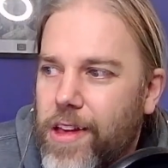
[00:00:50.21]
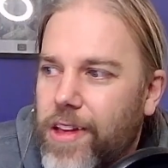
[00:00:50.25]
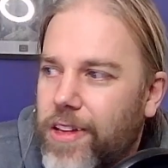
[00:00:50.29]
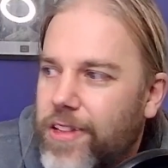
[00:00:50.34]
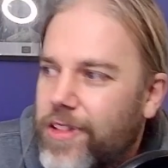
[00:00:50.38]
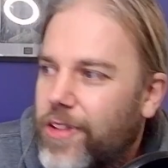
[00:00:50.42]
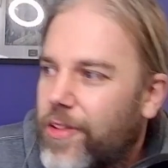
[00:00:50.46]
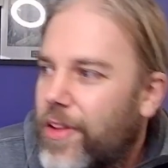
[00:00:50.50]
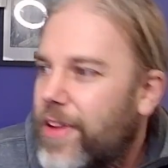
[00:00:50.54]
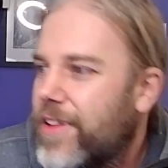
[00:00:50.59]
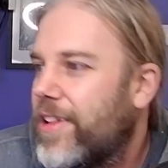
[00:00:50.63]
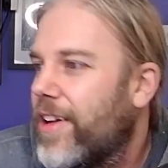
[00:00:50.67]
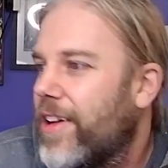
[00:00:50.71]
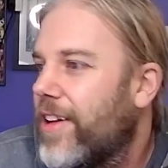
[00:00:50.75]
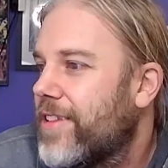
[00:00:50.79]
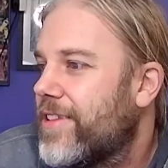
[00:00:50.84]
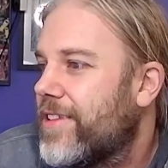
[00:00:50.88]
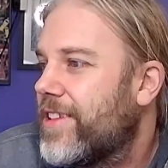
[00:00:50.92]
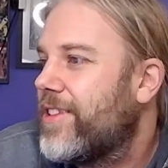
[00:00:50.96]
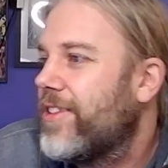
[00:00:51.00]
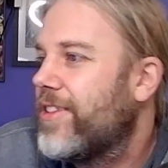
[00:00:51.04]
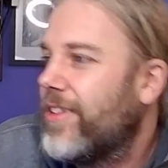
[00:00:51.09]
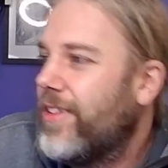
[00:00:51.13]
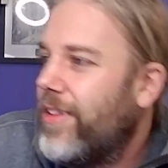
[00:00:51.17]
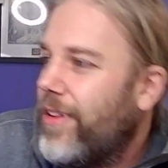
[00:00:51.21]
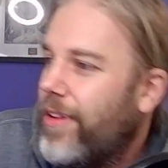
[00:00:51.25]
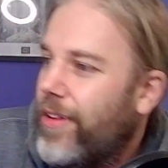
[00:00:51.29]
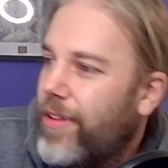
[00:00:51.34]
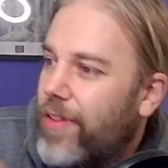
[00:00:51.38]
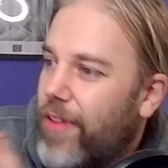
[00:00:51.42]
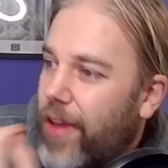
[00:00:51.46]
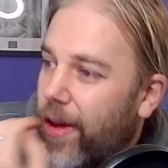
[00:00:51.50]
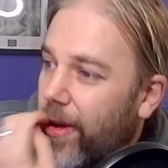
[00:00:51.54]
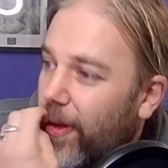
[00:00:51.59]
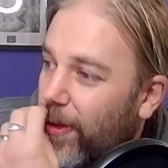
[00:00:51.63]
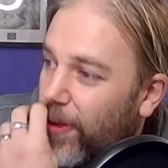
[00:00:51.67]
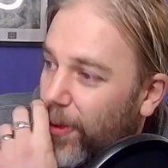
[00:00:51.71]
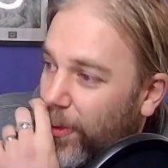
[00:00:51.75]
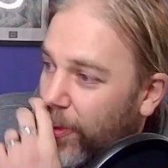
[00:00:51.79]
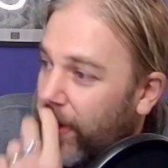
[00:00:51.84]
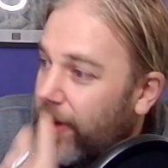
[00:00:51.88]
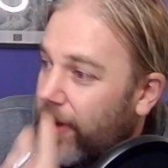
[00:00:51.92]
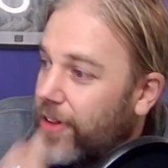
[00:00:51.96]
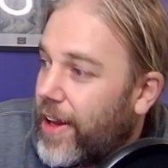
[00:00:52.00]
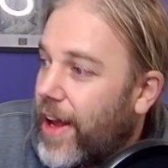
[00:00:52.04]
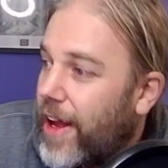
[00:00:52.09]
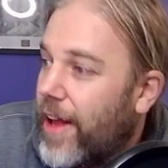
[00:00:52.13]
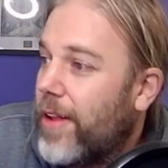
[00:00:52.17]
So this article, the Old
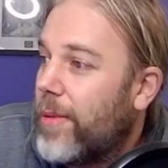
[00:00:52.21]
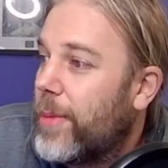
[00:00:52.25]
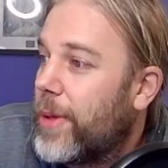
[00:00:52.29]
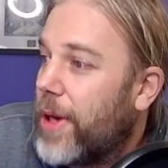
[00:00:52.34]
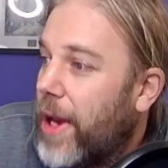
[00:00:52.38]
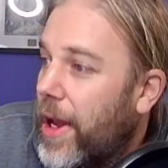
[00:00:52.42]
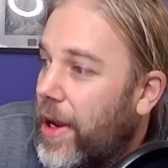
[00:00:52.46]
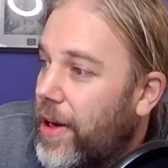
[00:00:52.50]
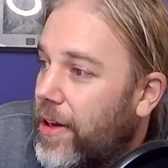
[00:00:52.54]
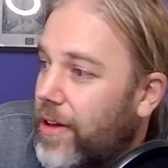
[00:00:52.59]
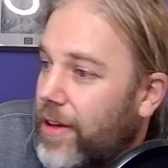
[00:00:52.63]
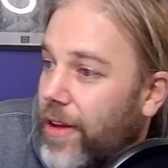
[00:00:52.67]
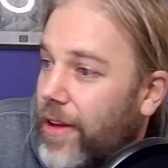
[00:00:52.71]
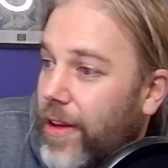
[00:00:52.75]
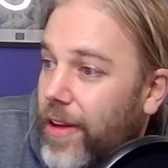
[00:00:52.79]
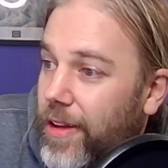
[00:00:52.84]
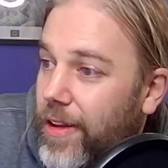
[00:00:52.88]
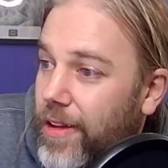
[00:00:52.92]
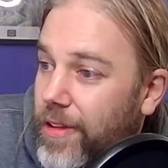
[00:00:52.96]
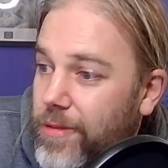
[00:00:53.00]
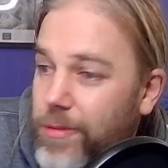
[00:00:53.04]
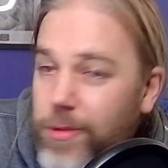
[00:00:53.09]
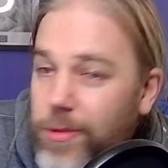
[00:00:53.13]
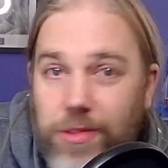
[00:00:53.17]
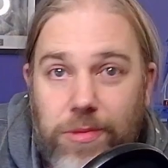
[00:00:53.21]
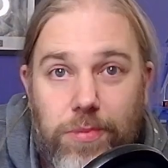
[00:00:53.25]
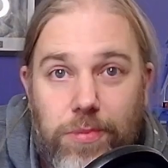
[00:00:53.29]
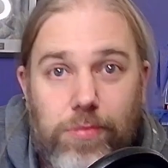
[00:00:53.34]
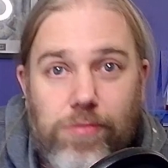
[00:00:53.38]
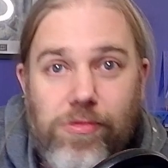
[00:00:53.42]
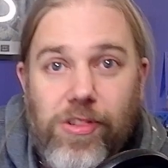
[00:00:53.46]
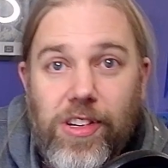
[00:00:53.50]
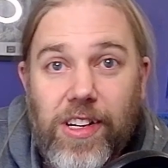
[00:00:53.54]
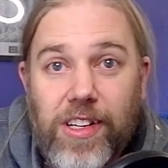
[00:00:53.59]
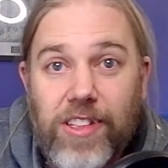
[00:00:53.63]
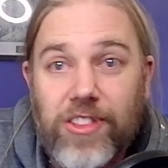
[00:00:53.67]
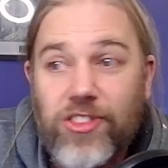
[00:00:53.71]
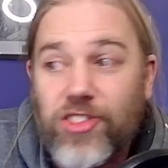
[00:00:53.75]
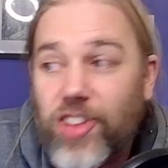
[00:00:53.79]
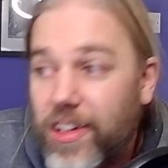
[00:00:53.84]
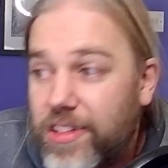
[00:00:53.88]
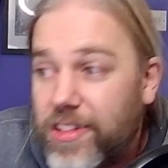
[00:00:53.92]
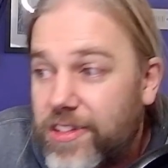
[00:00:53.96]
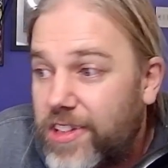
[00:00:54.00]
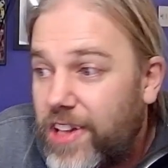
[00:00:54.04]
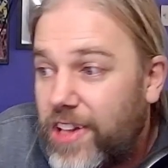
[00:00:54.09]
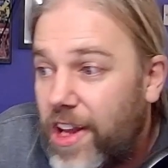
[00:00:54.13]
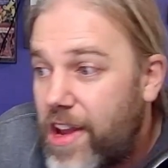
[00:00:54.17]
World Almanac, was released
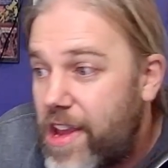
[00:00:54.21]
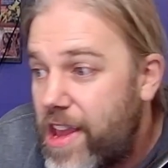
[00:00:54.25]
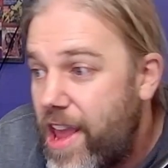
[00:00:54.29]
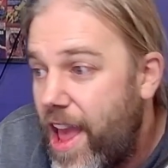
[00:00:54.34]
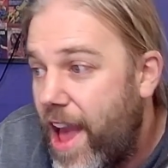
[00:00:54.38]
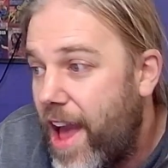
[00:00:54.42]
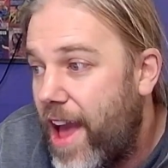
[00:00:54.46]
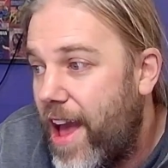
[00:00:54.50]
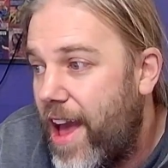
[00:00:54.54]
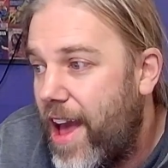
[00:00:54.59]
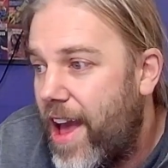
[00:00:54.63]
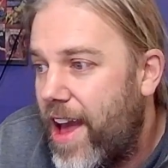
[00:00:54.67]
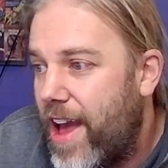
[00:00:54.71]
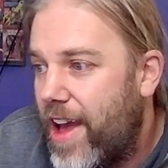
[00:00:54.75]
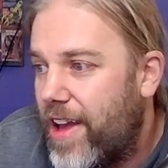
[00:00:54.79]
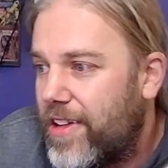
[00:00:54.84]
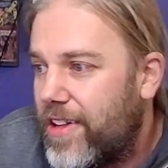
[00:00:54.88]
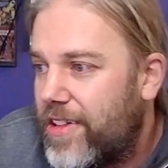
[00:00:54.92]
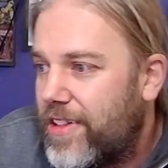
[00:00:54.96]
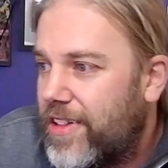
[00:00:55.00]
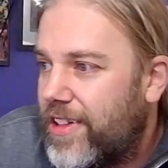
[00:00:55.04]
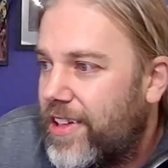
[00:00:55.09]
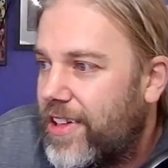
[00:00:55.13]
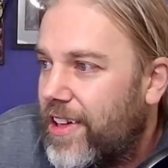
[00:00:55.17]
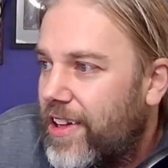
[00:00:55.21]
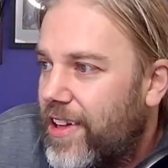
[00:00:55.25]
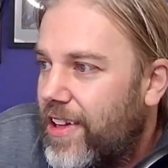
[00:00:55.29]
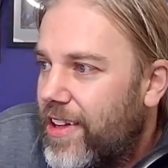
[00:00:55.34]
yesterday, and